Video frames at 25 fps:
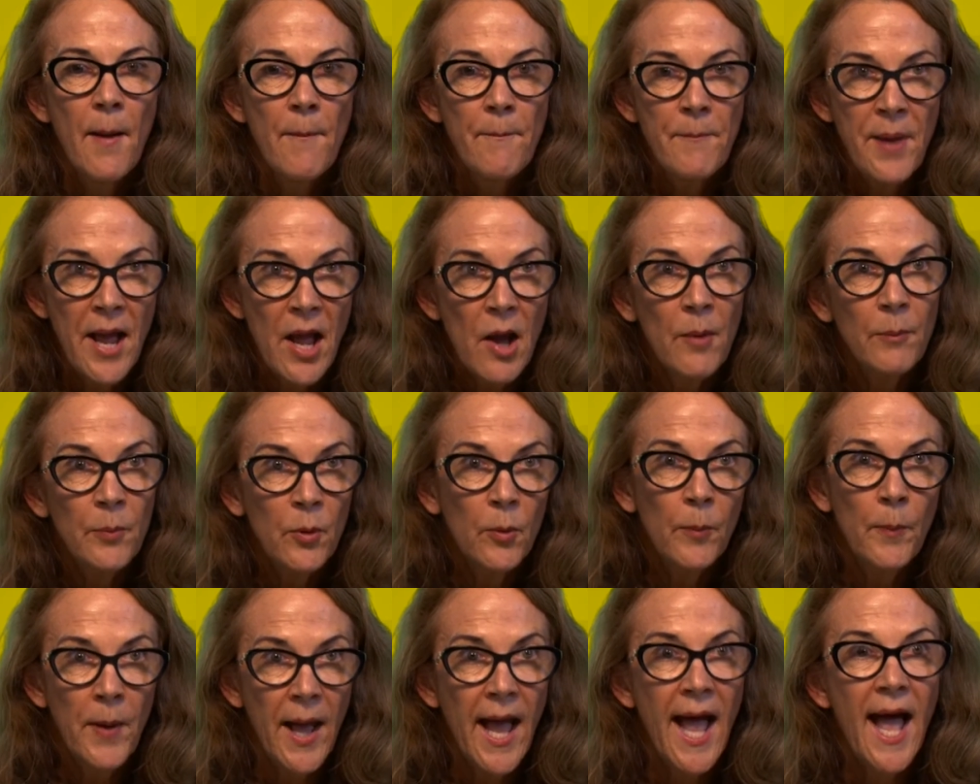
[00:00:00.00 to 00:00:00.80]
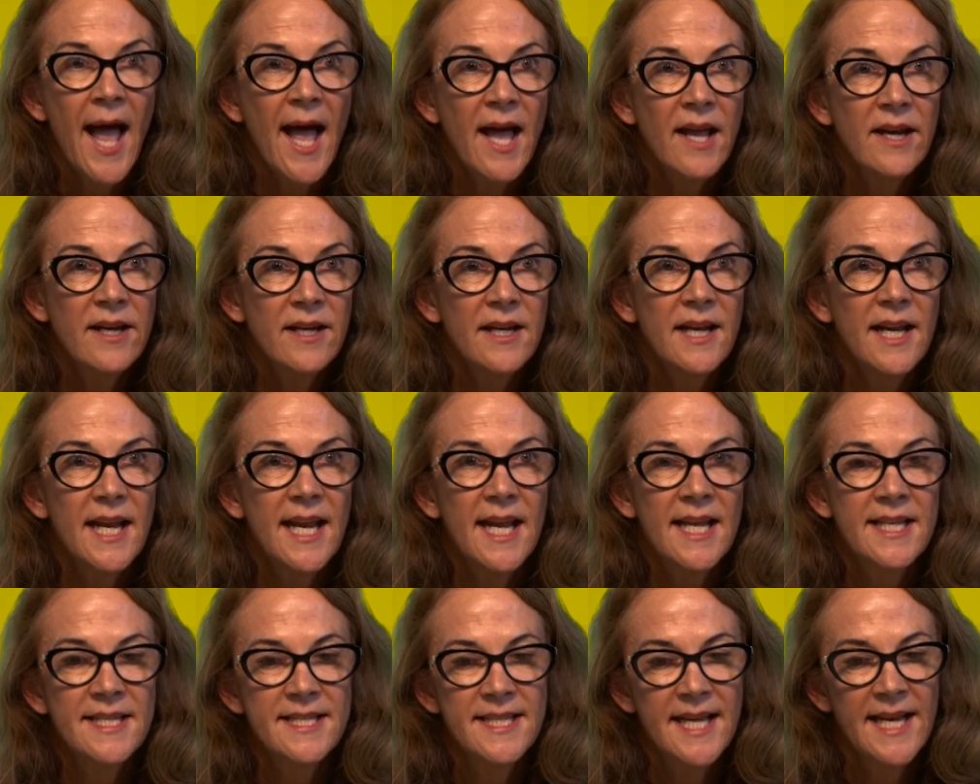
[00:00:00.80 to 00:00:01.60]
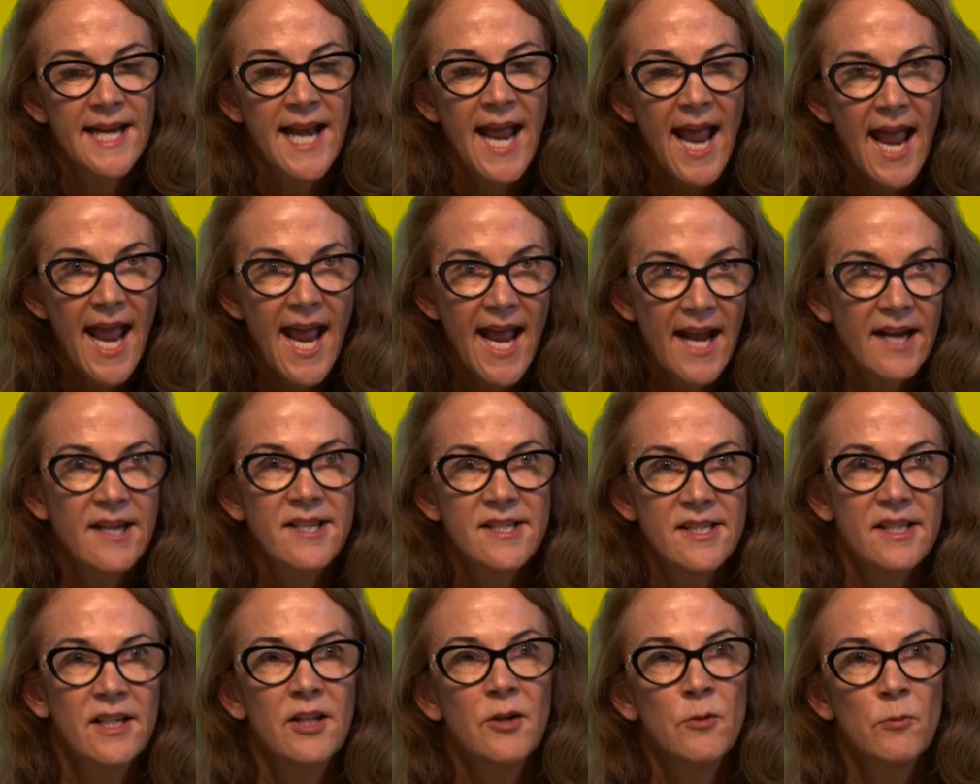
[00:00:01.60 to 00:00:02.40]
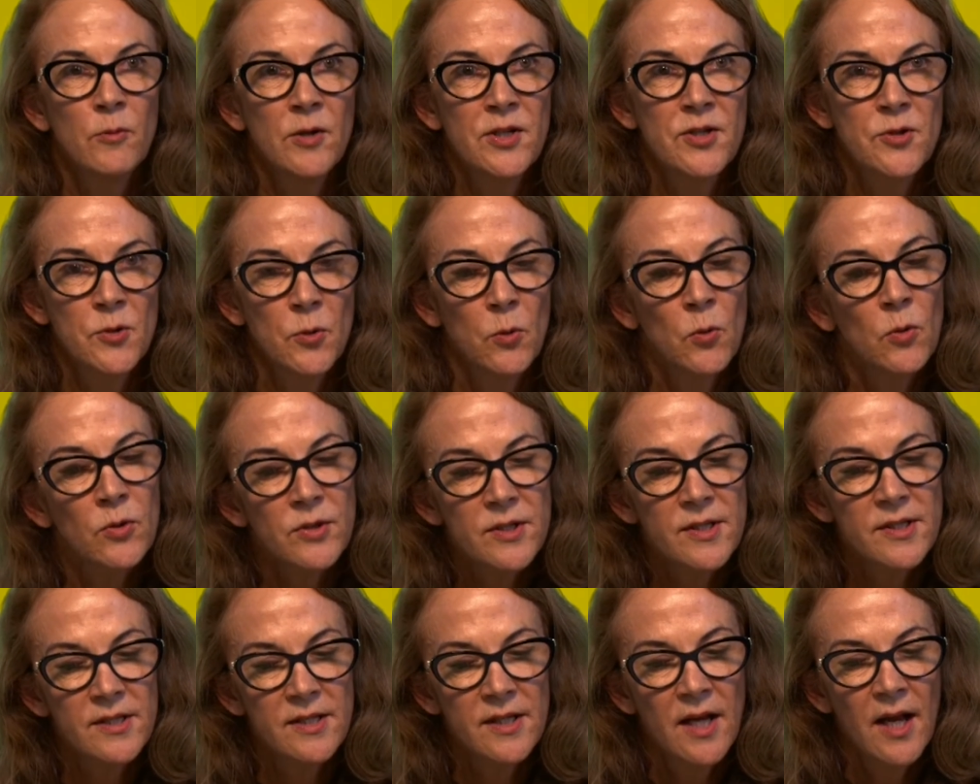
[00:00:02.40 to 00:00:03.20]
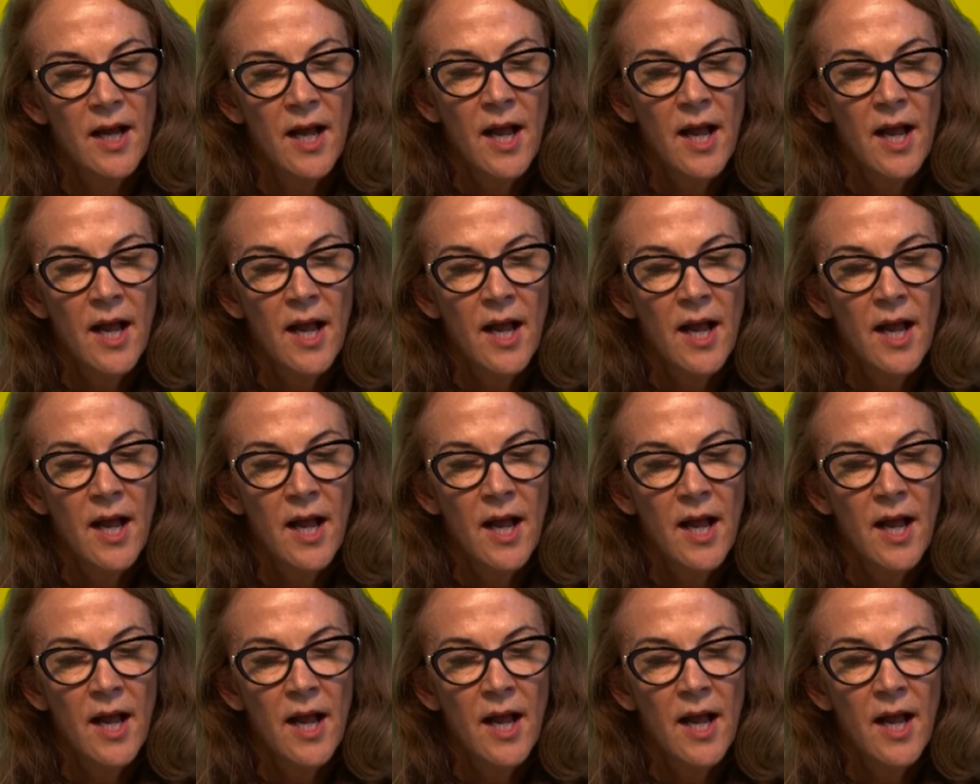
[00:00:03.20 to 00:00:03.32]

PebblePad is an excellent resource